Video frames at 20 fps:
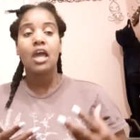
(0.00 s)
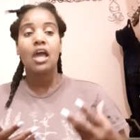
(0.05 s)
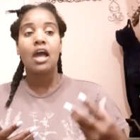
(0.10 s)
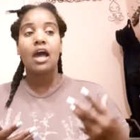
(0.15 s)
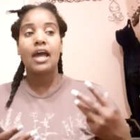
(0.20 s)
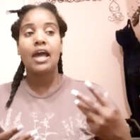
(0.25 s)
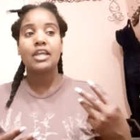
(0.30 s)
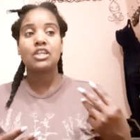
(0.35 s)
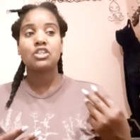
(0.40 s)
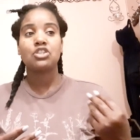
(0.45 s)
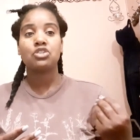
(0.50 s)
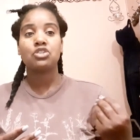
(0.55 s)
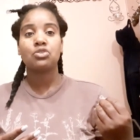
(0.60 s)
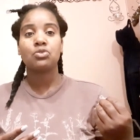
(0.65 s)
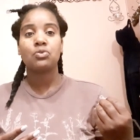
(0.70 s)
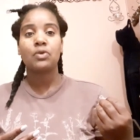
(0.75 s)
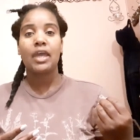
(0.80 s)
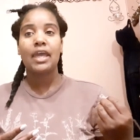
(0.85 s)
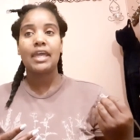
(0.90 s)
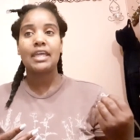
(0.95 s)
I do
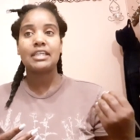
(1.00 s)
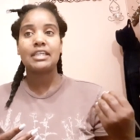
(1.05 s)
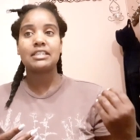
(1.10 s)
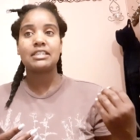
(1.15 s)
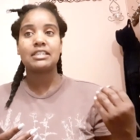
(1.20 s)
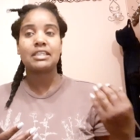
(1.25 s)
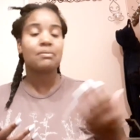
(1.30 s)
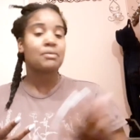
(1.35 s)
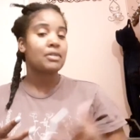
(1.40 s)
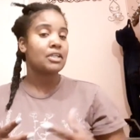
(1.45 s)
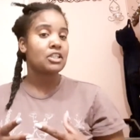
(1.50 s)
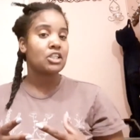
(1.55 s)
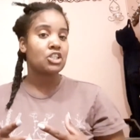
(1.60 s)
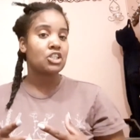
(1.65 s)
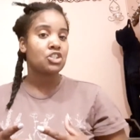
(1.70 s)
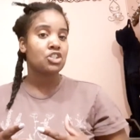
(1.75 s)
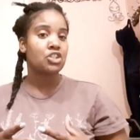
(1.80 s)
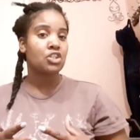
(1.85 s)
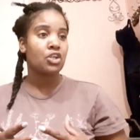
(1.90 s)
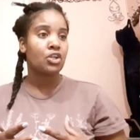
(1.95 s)
a deep
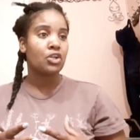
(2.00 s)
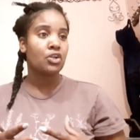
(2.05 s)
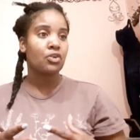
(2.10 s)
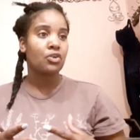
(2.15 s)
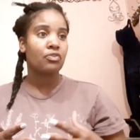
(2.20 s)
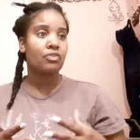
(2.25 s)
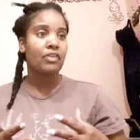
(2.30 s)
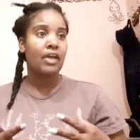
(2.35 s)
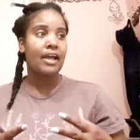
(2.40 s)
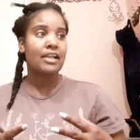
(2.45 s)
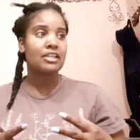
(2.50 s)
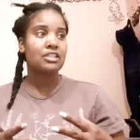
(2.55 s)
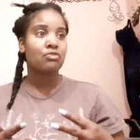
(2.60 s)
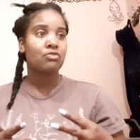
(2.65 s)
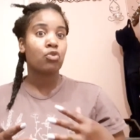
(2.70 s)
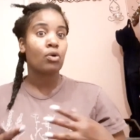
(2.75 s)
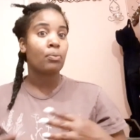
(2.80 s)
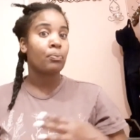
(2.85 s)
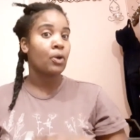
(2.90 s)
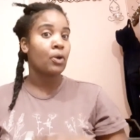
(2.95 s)
conditioner that's
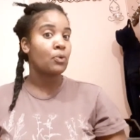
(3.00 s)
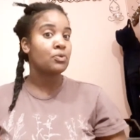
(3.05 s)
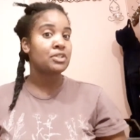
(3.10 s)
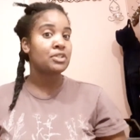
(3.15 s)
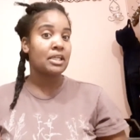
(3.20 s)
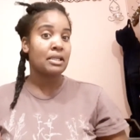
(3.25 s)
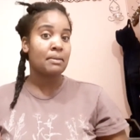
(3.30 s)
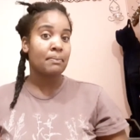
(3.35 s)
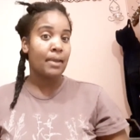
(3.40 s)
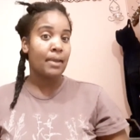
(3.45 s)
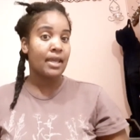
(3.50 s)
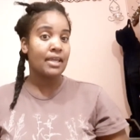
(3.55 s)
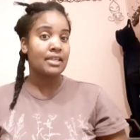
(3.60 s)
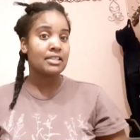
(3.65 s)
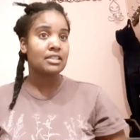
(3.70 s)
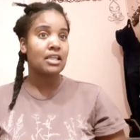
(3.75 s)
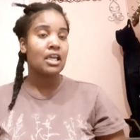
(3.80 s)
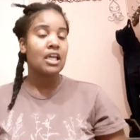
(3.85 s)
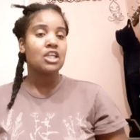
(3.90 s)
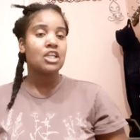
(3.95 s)
for protein
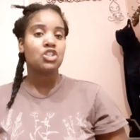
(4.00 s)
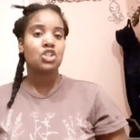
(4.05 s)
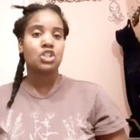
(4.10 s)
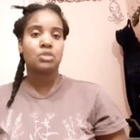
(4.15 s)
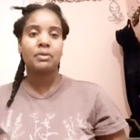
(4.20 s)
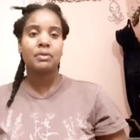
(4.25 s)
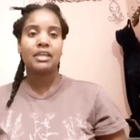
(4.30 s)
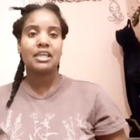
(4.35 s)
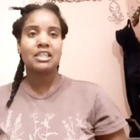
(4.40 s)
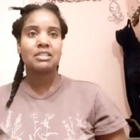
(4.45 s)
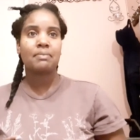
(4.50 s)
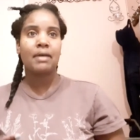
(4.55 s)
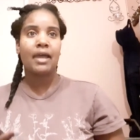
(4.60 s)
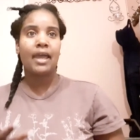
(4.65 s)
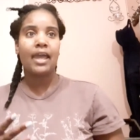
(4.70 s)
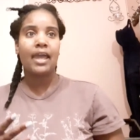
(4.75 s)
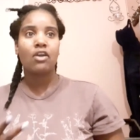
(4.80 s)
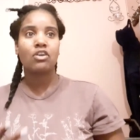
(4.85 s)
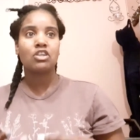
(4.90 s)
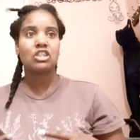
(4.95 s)
based, just because my
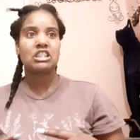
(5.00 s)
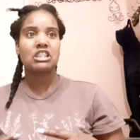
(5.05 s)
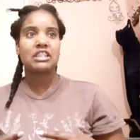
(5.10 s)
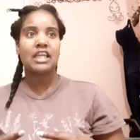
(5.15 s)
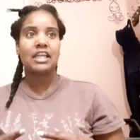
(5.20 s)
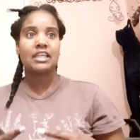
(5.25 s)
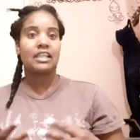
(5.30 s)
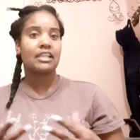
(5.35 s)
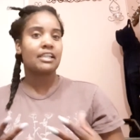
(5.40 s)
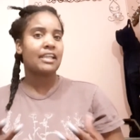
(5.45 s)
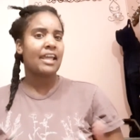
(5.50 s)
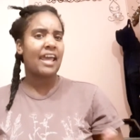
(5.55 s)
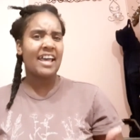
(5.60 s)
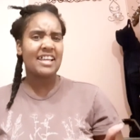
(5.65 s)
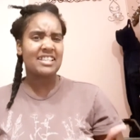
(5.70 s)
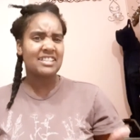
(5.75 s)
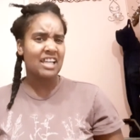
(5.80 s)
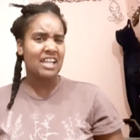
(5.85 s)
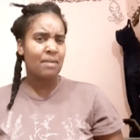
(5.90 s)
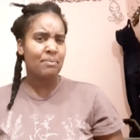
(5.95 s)
hair just technically
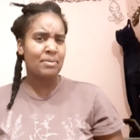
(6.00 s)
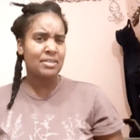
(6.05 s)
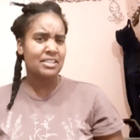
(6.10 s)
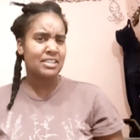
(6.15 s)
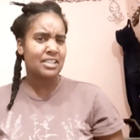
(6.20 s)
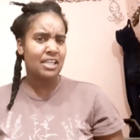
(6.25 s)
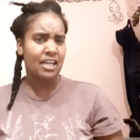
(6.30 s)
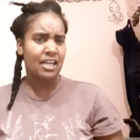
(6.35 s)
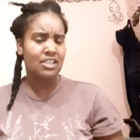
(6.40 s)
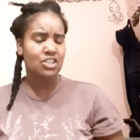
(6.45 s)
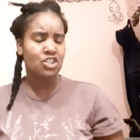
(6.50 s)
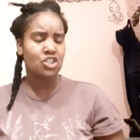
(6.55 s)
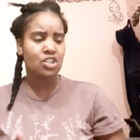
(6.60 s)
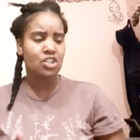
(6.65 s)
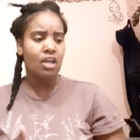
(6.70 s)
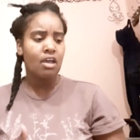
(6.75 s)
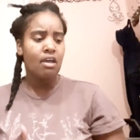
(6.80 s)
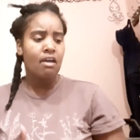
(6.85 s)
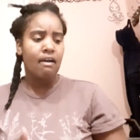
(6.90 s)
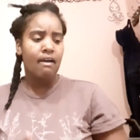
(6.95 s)
has not been touched.
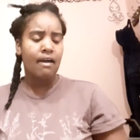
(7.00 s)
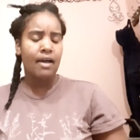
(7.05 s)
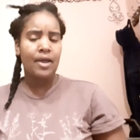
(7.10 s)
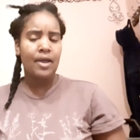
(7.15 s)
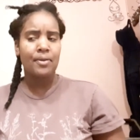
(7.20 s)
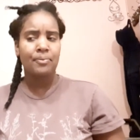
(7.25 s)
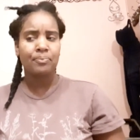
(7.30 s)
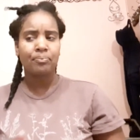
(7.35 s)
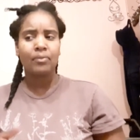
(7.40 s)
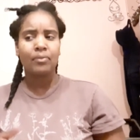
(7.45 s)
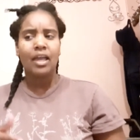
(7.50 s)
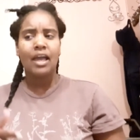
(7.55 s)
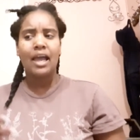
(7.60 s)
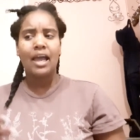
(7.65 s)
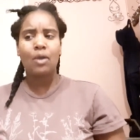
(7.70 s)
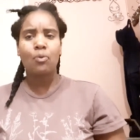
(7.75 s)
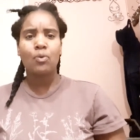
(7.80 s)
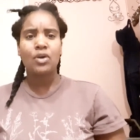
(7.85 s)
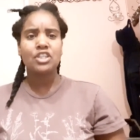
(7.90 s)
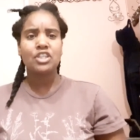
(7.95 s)
I
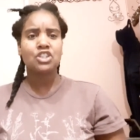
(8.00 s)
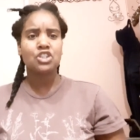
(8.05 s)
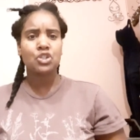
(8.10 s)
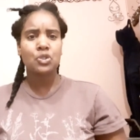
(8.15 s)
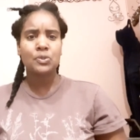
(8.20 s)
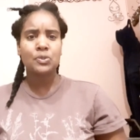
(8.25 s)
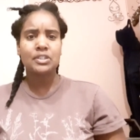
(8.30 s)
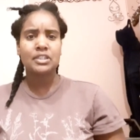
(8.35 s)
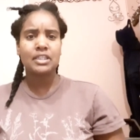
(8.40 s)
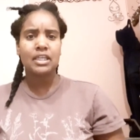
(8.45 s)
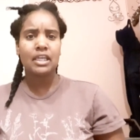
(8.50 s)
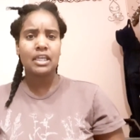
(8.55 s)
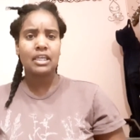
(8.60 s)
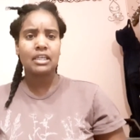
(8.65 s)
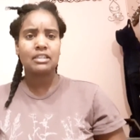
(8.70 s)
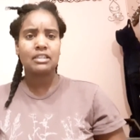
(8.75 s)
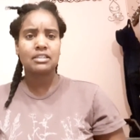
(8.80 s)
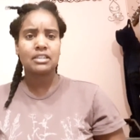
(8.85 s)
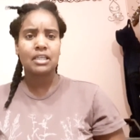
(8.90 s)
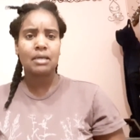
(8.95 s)
was
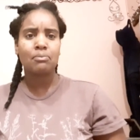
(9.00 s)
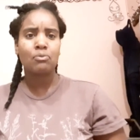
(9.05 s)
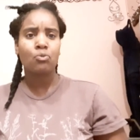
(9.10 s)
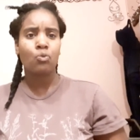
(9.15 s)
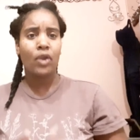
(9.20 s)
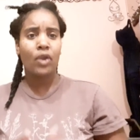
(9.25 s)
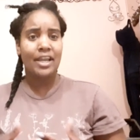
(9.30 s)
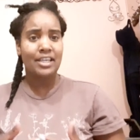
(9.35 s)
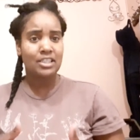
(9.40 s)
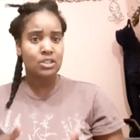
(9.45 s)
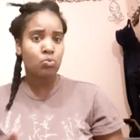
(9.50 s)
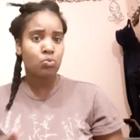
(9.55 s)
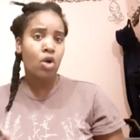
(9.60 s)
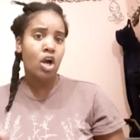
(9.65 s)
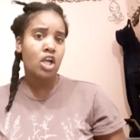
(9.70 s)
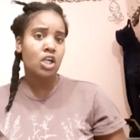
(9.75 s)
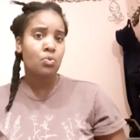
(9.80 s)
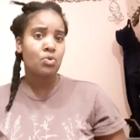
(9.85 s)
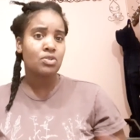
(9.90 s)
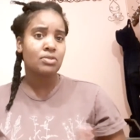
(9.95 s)
using some rice
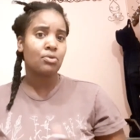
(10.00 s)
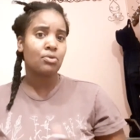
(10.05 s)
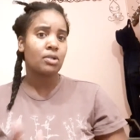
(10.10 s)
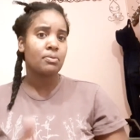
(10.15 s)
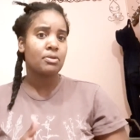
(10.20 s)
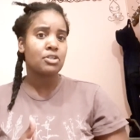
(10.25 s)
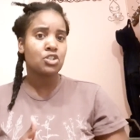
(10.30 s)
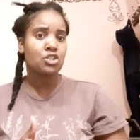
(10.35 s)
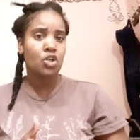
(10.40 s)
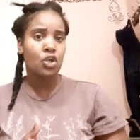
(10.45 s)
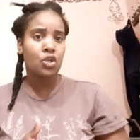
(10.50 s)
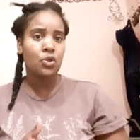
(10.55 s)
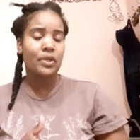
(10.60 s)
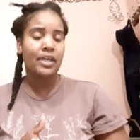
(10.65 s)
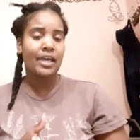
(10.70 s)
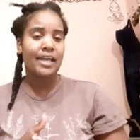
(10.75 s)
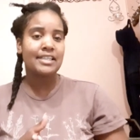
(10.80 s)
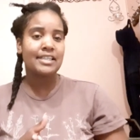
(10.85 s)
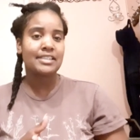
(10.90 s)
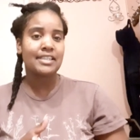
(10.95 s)
water, which I'm going to be showing you
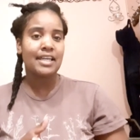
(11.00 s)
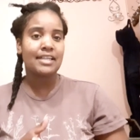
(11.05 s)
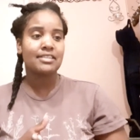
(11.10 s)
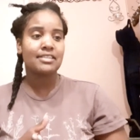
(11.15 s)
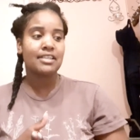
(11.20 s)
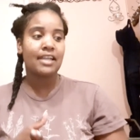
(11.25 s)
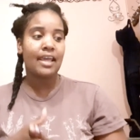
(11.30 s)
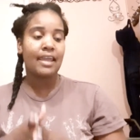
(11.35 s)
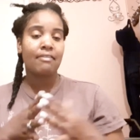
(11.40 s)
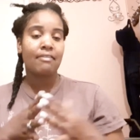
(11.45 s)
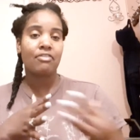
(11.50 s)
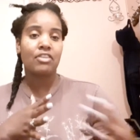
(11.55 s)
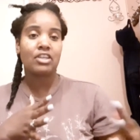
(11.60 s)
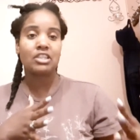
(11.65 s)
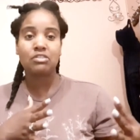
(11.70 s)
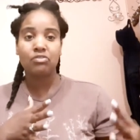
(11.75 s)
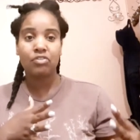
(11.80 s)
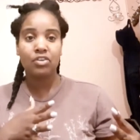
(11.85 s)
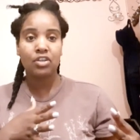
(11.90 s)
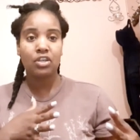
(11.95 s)
guys that today in
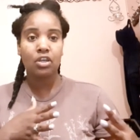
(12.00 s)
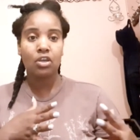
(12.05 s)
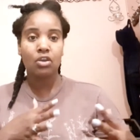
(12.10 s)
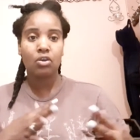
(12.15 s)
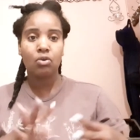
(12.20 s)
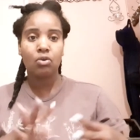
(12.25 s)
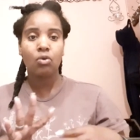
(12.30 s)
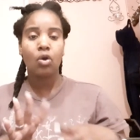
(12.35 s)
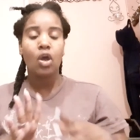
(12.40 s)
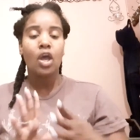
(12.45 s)
this video.